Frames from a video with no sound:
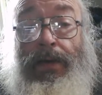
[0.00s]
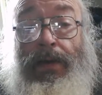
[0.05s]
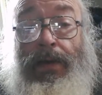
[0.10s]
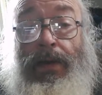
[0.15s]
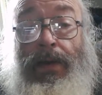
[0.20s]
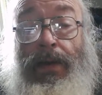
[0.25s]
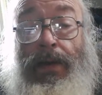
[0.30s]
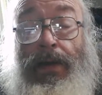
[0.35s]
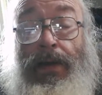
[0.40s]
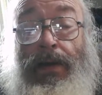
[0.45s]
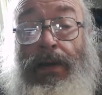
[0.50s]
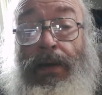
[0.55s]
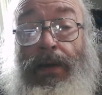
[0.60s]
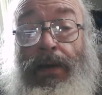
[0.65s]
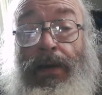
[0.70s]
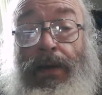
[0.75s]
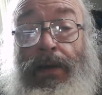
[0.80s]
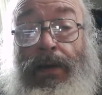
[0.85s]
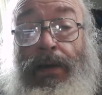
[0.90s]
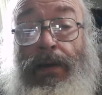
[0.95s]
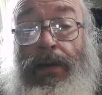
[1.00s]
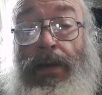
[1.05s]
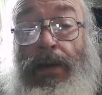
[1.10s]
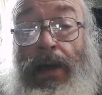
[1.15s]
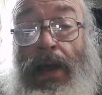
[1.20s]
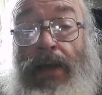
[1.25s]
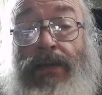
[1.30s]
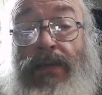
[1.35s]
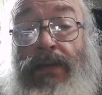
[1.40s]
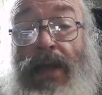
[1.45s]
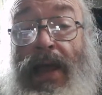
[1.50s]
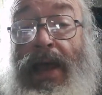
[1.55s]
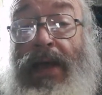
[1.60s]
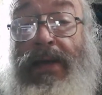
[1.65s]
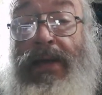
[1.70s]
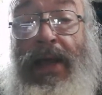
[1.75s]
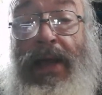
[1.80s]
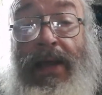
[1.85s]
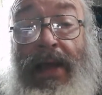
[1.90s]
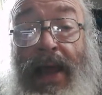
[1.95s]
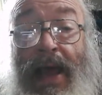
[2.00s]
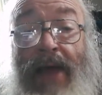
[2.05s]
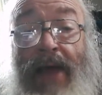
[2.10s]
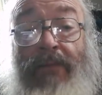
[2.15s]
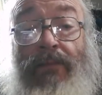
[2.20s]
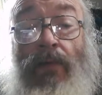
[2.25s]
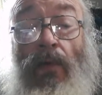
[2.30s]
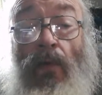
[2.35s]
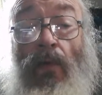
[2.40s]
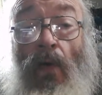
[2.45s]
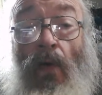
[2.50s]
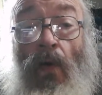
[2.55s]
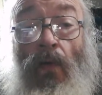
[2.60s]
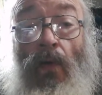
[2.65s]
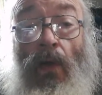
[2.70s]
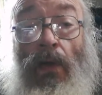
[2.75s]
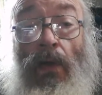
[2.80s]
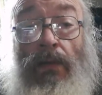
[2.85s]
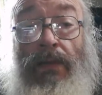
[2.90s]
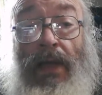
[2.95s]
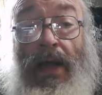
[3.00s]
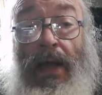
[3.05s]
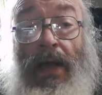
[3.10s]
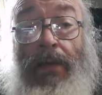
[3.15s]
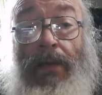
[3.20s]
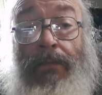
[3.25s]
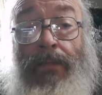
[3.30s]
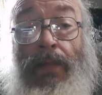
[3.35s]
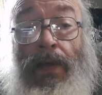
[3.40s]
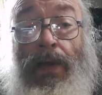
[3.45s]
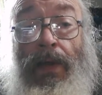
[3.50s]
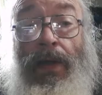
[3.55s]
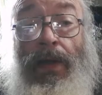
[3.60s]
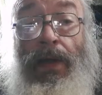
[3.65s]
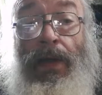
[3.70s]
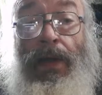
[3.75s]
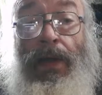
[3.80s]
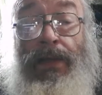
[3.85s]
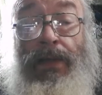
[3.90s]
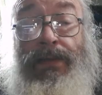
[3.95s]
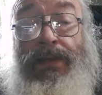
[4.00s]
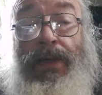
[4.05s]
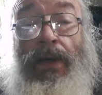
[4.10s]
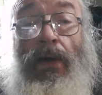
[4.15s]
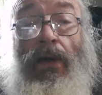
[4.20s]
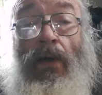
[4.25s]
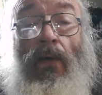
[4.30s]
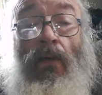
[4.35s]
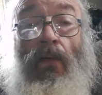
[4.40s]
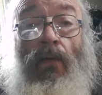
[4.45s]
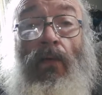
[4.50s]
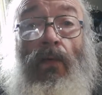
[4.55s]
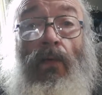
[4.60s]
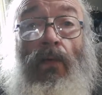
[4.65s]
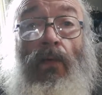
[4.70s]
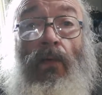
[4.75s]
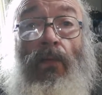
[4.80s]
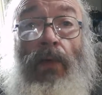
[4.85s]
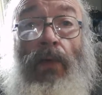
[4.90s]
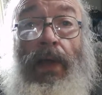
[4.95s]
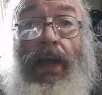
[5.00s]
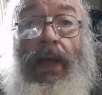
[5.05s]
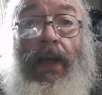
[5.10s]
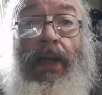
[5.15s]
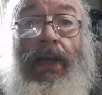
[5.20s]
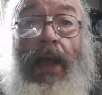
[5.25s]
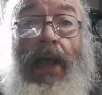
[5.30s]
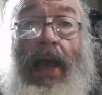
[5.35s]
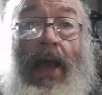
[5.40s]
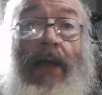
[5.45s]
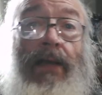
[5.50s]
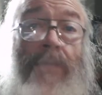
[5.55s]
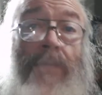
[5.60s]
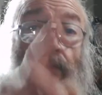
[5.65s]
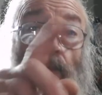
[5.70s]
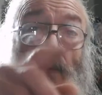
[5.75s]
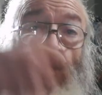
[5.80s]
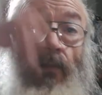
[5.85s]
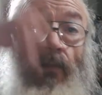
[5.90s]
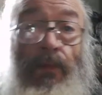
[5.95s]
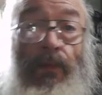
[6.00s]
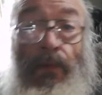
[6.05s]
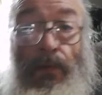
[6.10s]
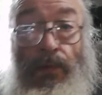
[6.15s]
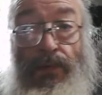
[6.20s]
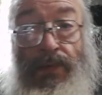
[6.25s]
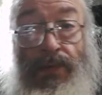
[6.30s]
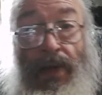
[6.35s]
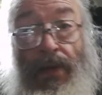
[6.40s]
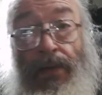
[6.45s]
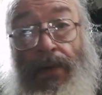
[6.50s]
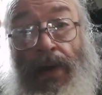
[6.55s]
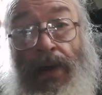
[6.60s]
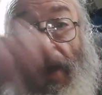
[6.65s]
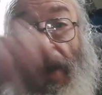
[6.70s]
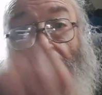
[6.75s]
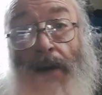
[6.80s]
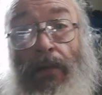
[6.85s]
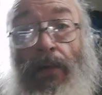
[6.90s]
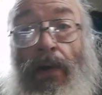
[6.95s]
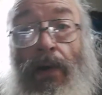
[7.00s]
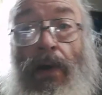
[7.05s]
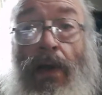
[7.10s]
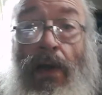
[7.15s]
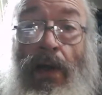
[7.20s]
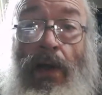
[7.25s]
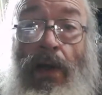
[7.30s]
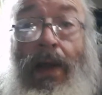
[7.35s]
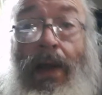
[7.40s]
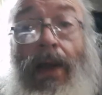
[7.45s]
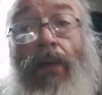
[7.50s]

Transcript: and actually I had that cat for a long, long time until we had to move to southern Iowa, and I